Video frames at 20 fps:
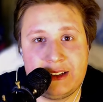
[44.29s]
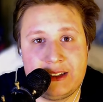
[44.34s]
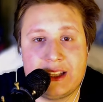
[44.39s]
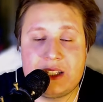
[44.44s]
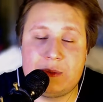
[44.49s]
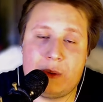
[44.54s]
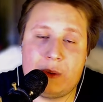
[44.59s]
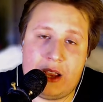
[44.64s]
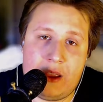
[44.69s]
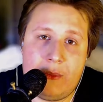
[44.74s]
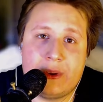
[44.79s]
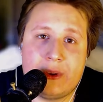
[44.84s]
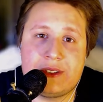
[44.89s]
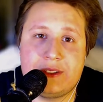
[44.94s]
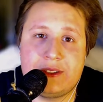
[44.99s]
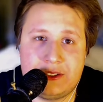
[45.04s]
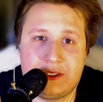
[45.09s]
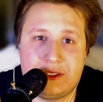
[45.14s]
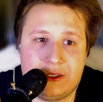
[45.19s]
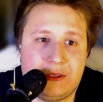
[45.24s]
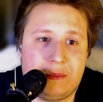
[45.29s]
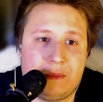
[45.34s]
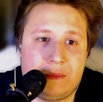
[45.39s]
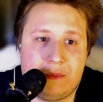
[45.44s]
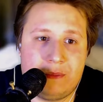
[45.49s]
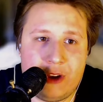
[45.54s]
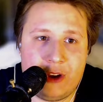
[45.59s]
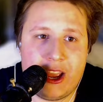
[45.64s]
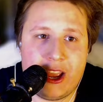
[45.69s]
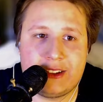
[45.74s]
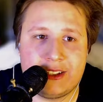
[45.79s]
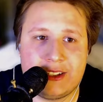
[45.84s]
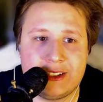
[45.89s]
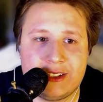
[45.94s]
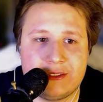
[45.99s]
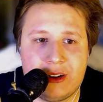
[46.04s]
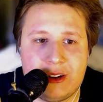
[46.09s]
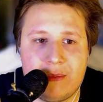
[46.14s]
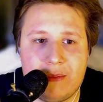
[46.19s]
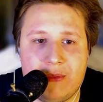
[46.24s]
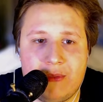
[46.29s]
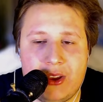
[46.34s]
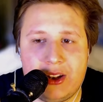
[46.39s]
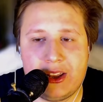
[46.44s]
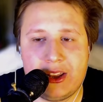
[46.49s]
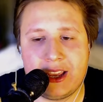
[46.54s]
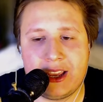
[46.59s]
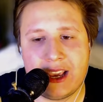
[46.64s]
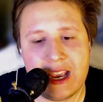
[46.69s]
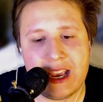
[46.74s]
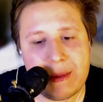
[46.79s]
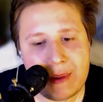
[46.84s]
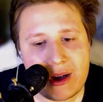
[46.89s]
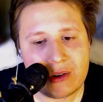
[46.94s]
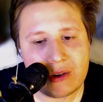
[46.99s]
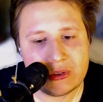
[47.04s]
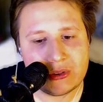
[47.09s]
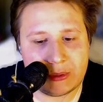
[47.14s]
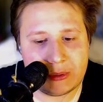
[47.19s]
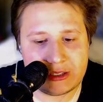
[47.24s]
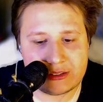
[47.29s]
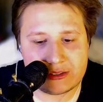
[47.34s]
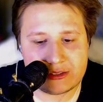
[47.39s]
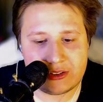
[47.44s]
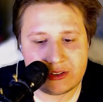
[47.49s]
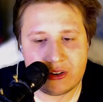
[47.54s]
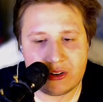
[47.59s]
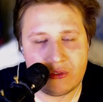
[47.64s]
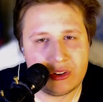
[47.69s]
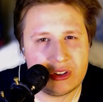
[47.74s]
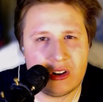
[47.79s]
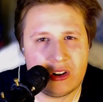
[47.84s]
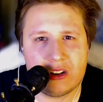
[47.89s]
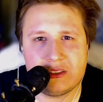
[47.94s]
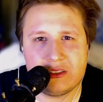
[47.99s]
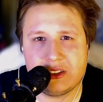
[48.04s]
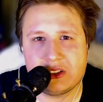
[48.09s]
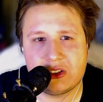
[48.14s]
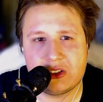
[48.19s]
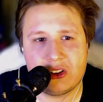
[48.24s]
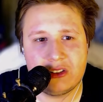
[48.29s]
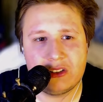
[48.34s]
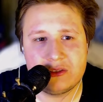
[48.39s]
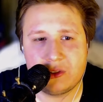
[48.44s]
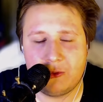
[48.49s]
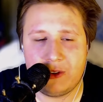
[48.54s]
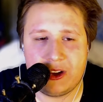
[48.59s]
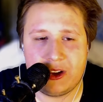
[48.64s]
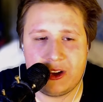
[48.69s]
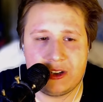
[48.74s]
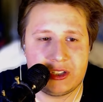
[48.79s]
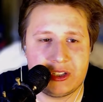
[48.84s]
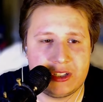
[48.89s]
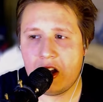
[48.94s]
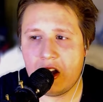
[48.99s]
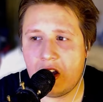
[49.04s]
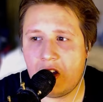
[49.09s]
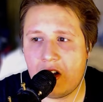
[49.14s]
That's why I wasn't reacting to them when they came out, because, you know, with all these controversies,